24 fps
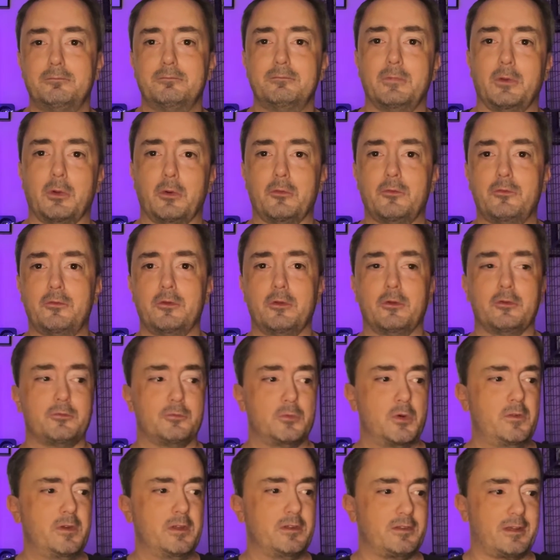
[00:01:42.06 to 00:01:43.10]
you know, those
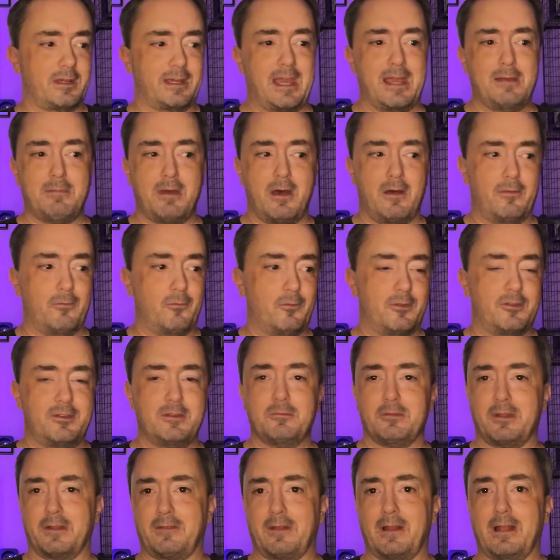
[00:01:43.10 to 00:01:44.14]
movies that came out in, it
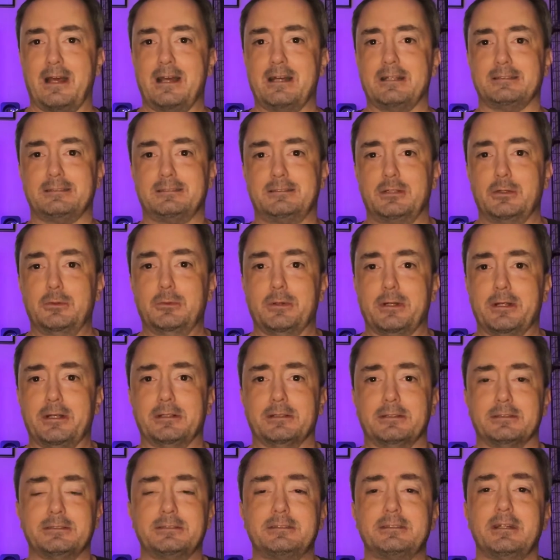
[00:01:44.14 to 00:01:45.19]
seems like, the last 2
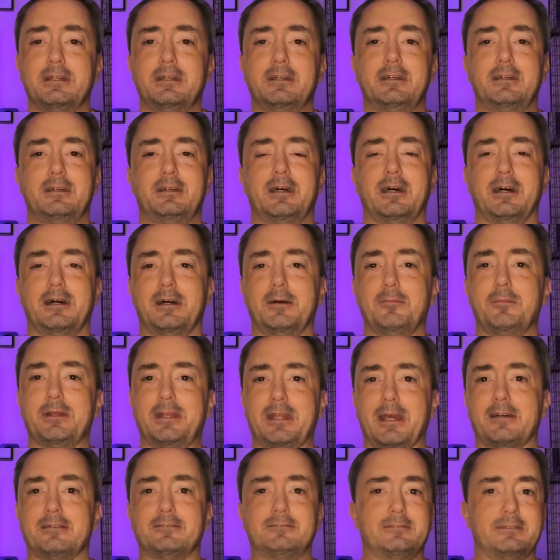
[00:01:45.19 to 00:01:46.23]
years. But,
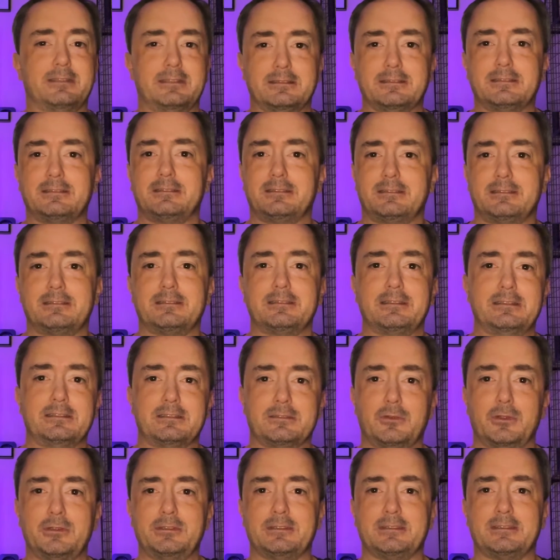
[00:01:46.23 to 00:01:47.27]
yeah, he's the
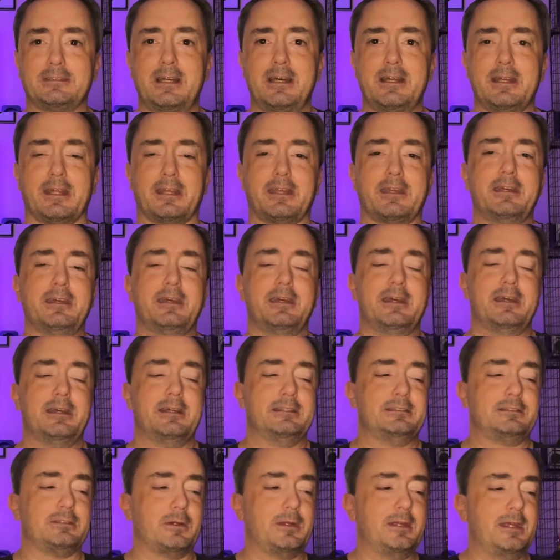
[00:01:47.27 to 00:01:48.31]
voice of Sonic.
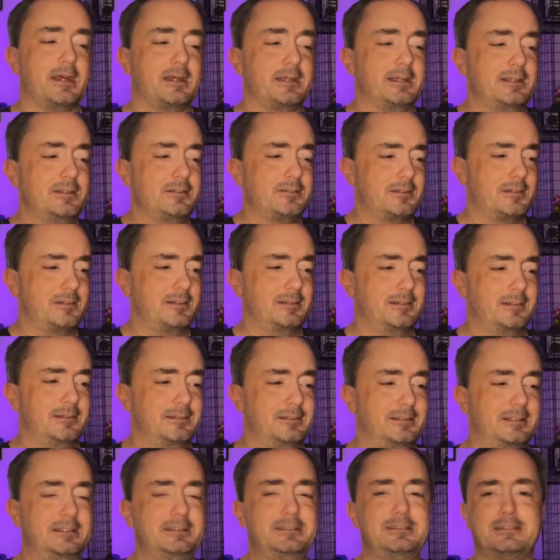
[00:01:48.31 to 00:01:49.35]
So, yeah, he's
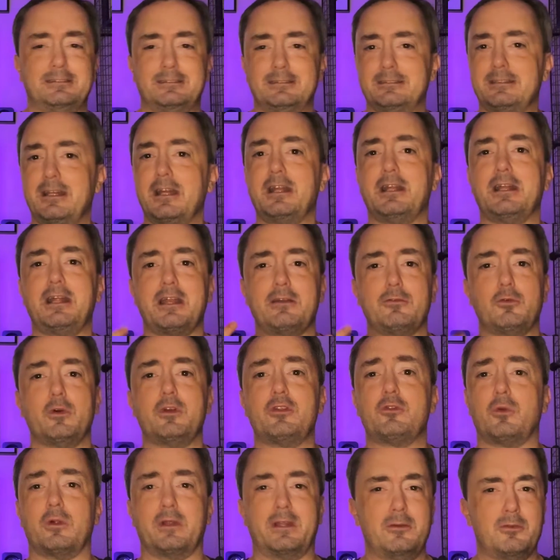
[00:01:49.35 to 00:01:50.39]
done a lot of
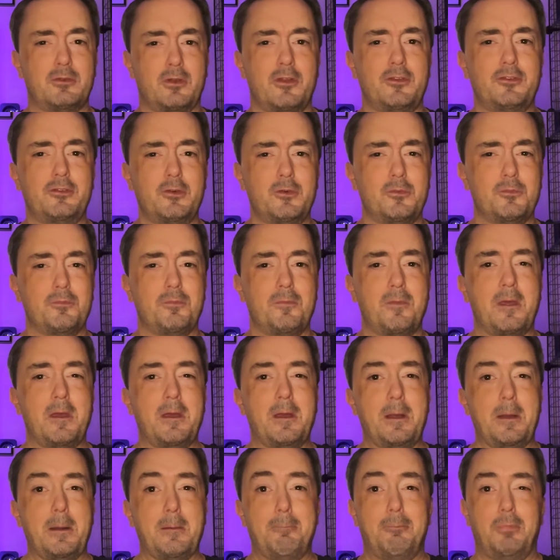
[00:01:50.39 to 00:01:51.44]
voice work. He's also
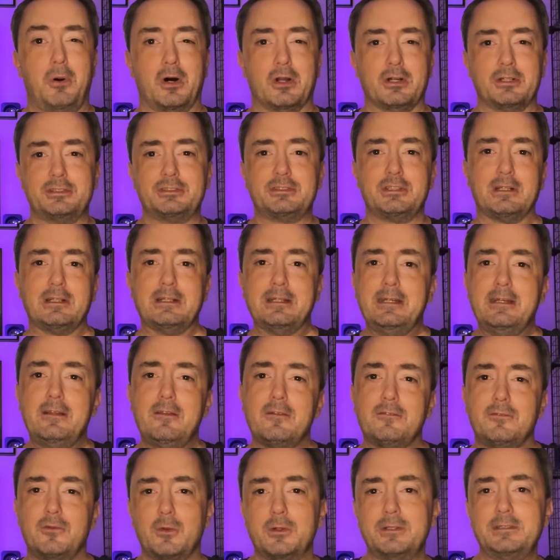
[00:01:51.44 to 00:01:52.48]
partially
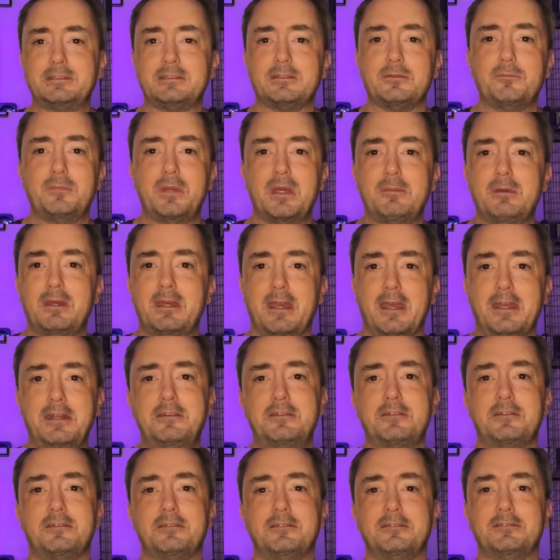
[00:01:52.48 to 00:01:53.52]
the voice of
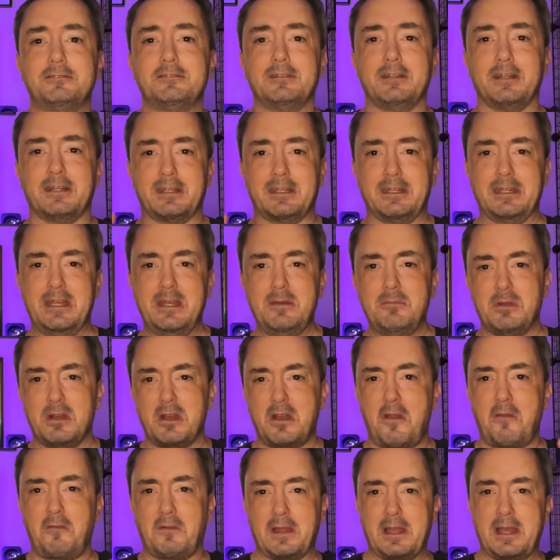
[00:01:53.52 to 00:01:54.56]
BB-8. Like, him and
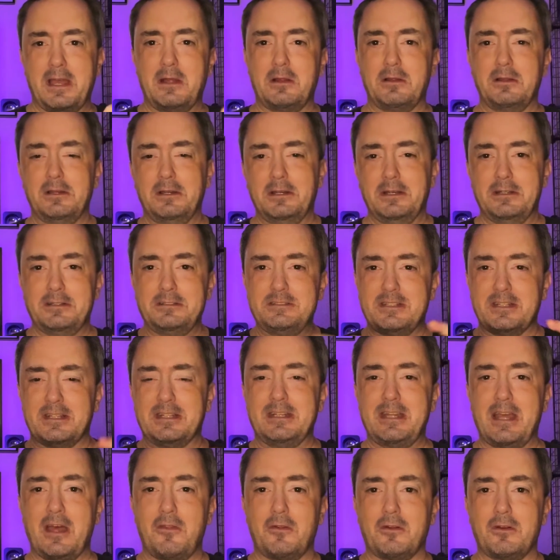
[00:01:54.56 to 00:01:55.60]
another guy
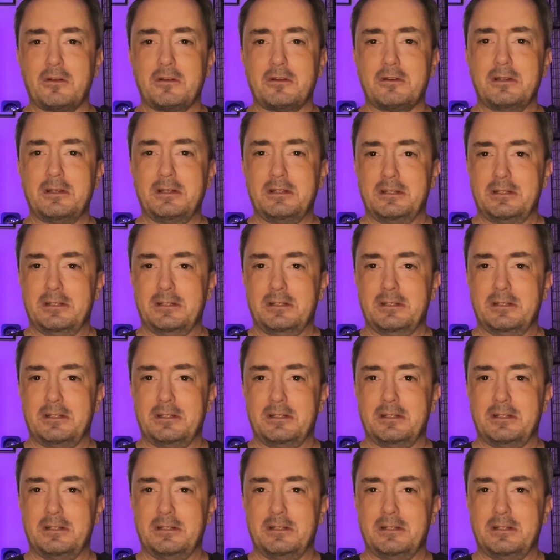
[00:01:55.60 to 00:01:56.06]
together